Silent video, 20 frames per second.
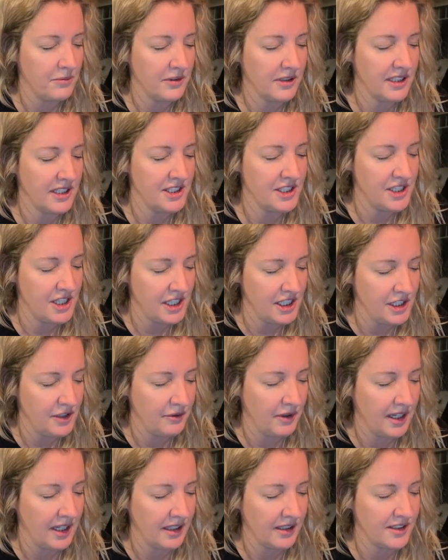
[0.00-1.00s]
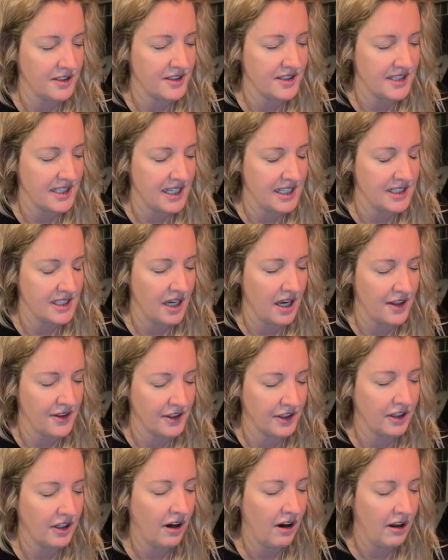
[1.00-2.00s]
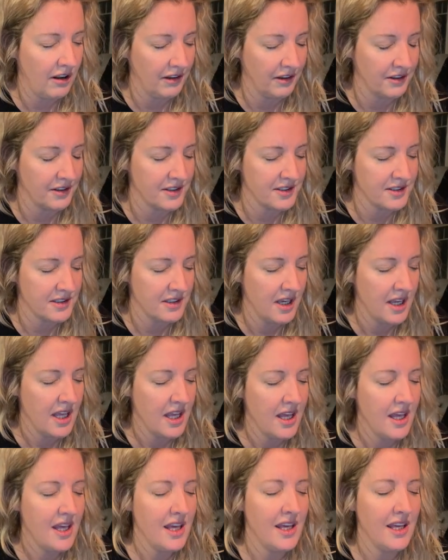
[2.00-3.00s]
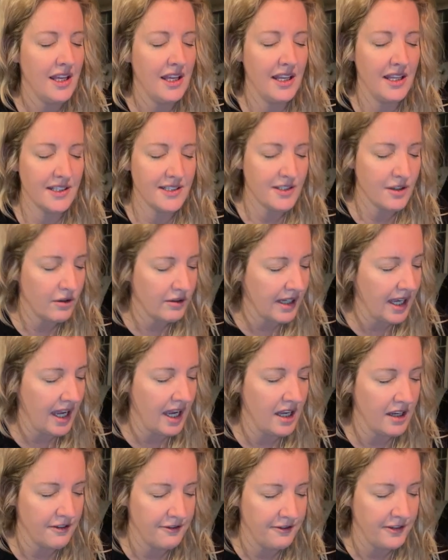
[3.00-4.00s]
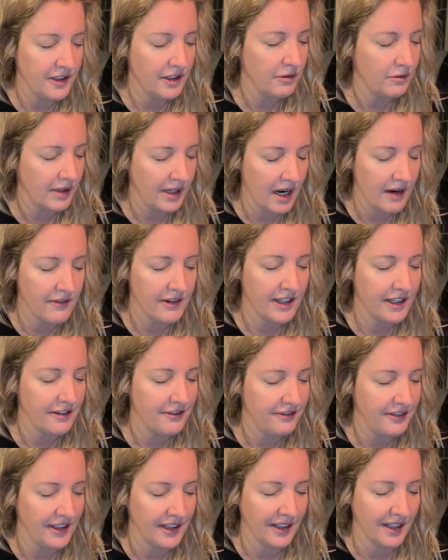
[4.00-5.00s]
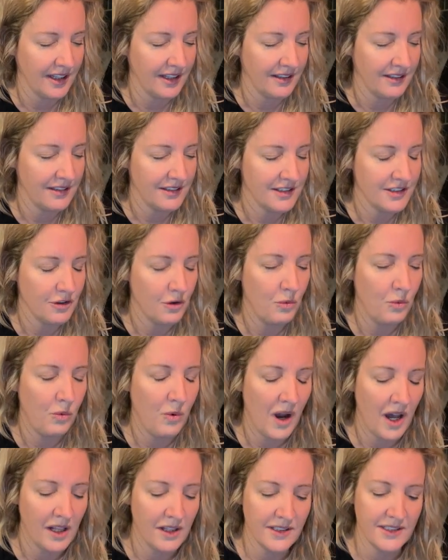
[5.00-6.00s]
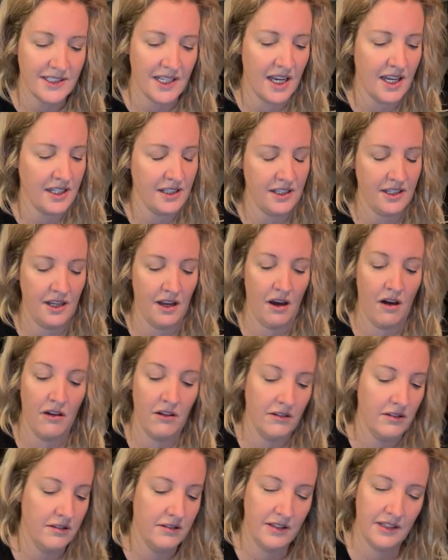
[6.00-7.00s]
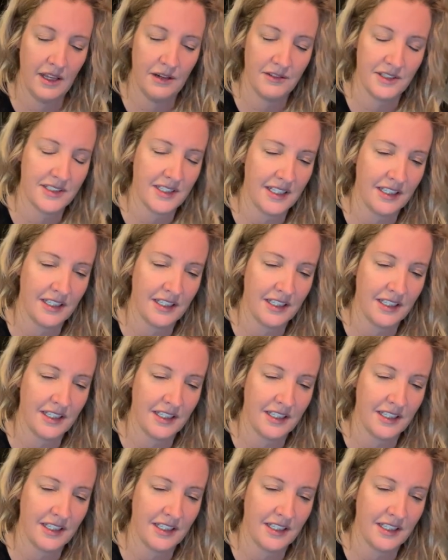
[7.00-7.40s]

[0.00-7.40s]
continuing to say to other callers, it's okay to feel whatever you're feeling. So well done, y'all. That was